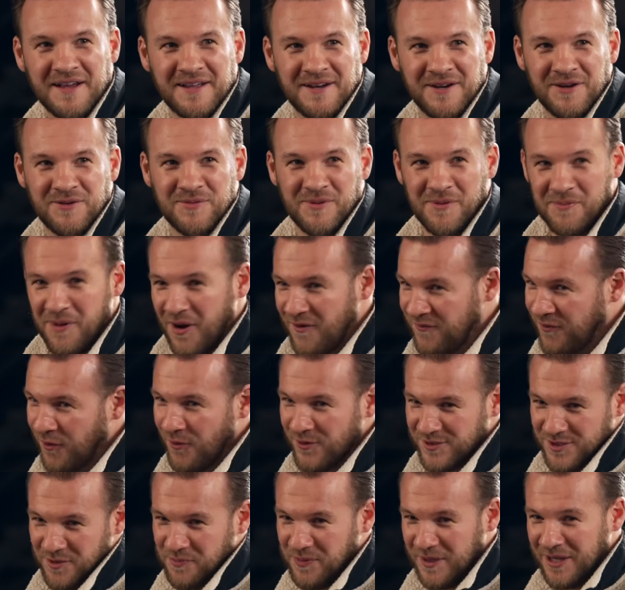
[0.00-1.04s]
a little bit. But I thought he
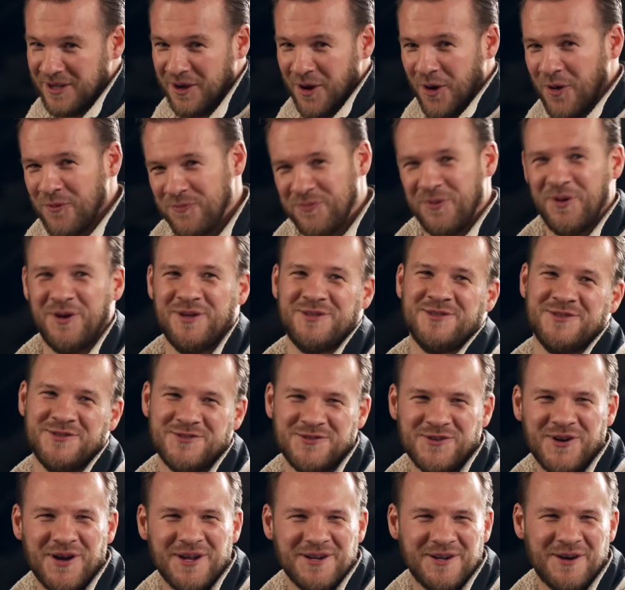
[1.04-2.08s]
was a big old boy to
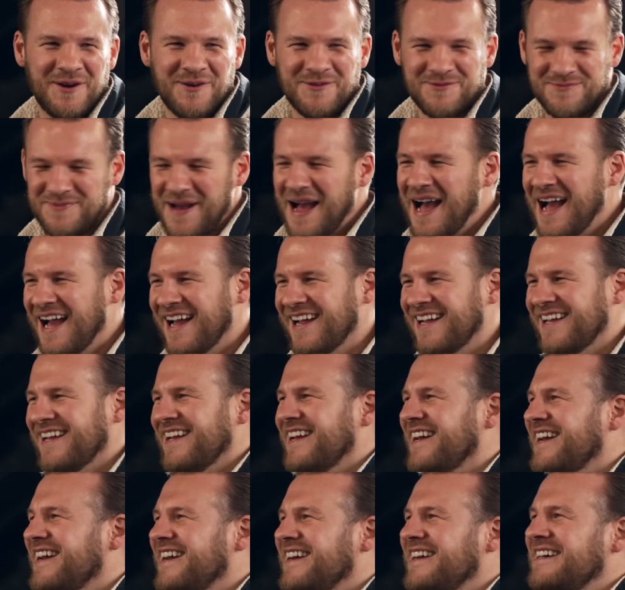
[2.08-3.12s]
try and hold back.
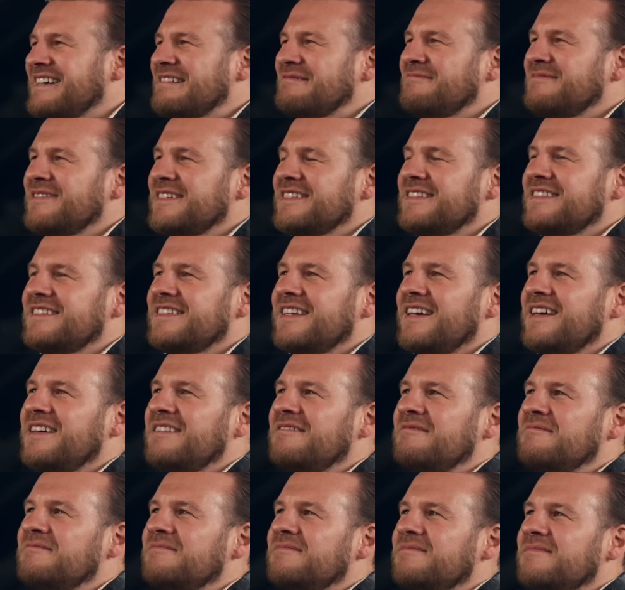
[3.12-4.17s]
But
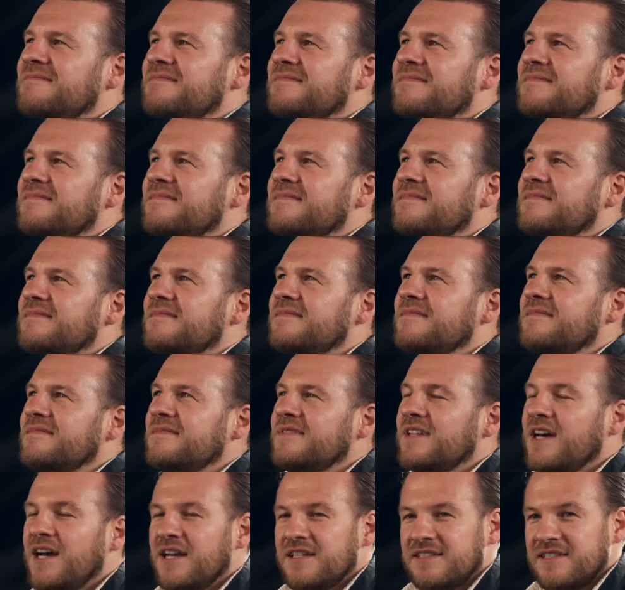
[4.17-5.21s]
no,
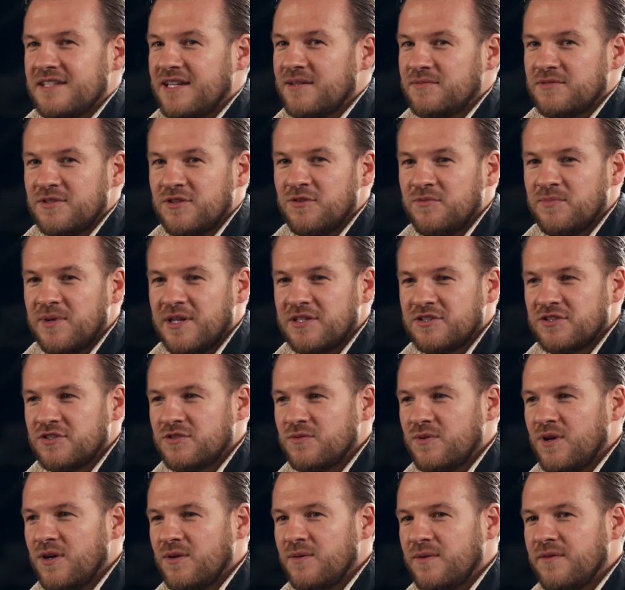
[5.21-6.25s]
he's an absolute pleasure
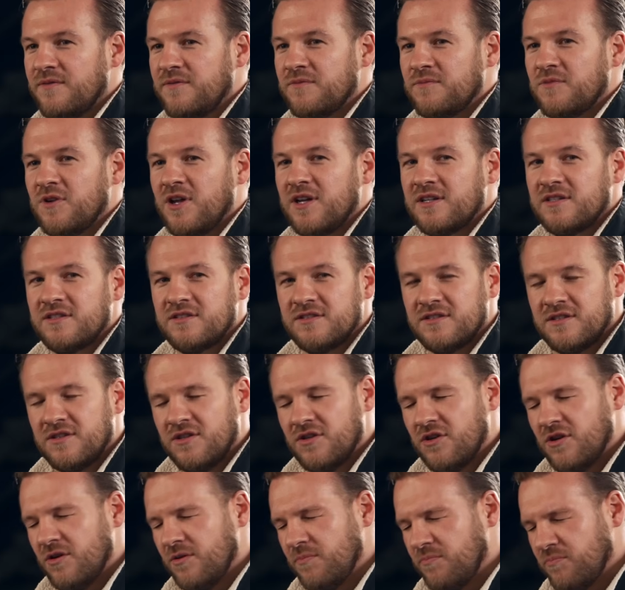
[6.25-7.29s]
to work with. Like
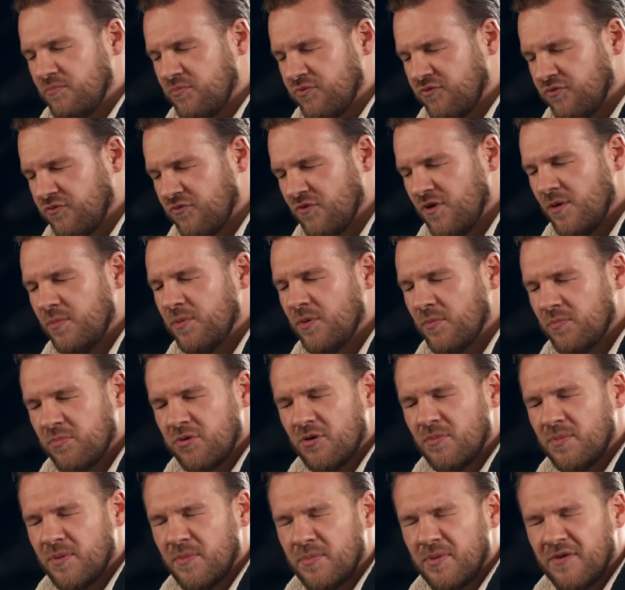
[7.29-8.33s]
a
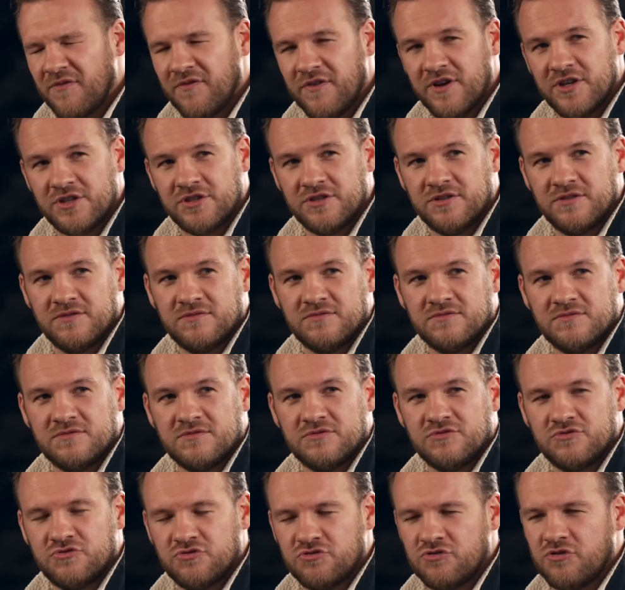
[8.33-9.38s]
proper professional,
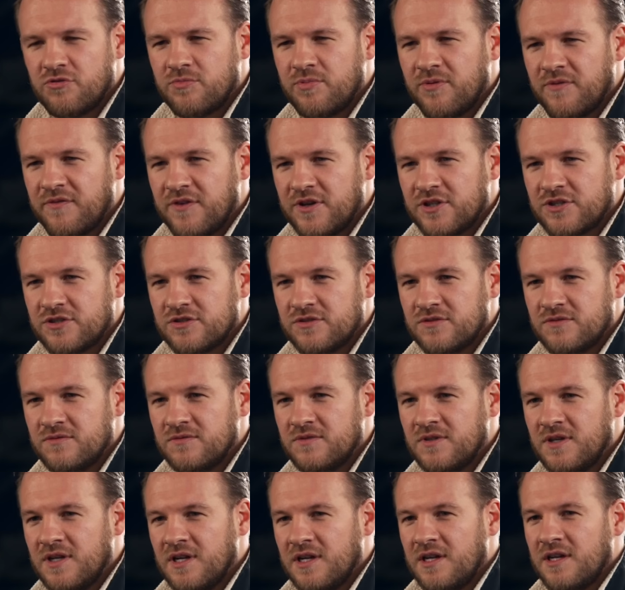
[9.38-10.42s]
true professional.
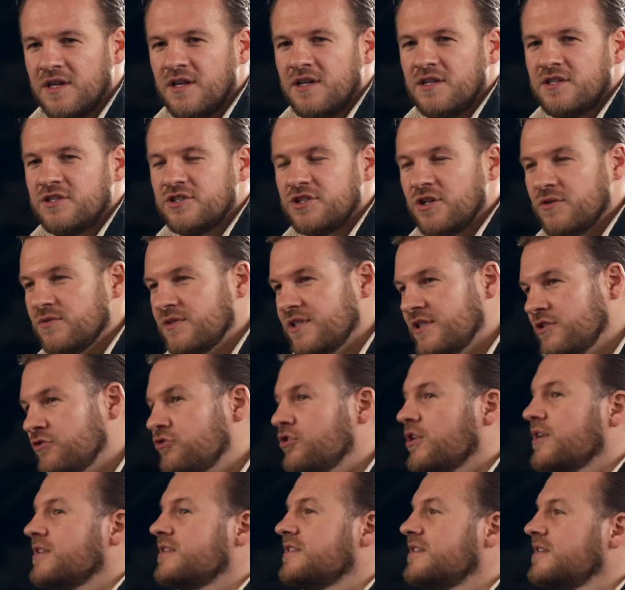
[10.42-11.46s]
Shows
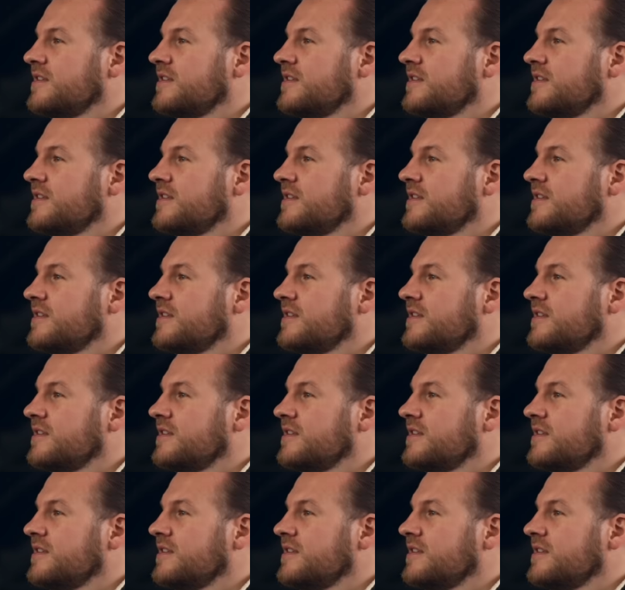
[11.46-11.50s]
interest